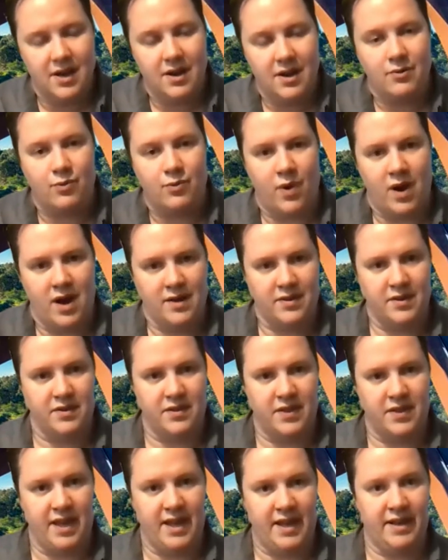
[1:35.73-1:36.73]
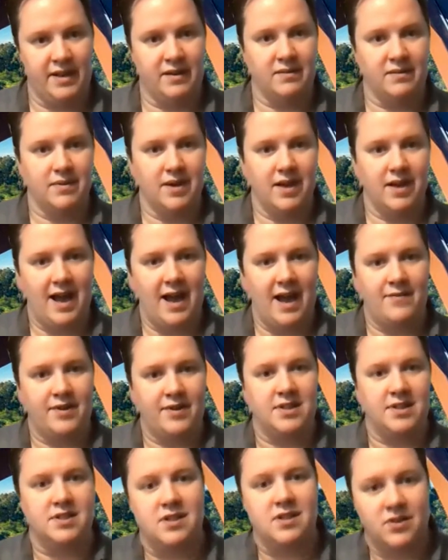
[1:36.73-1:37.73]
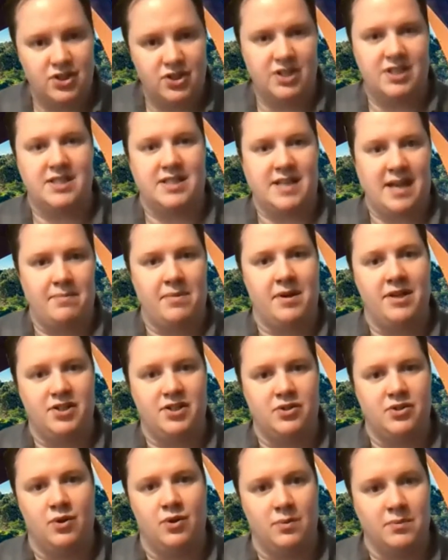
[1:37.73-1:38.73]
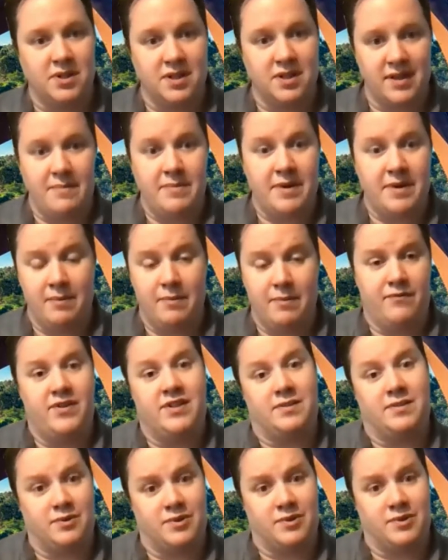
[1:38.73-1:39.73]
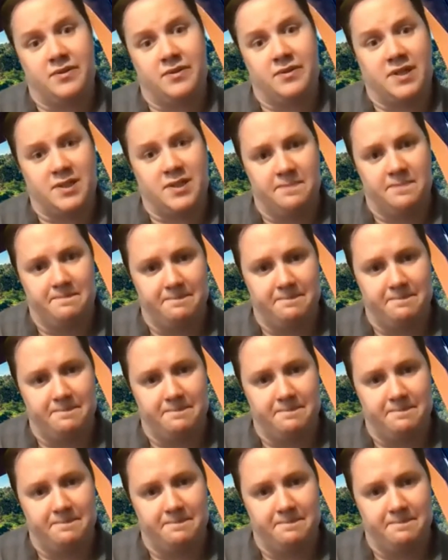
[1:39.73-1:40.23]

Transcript: rather than having such established norms that they become invisible to us.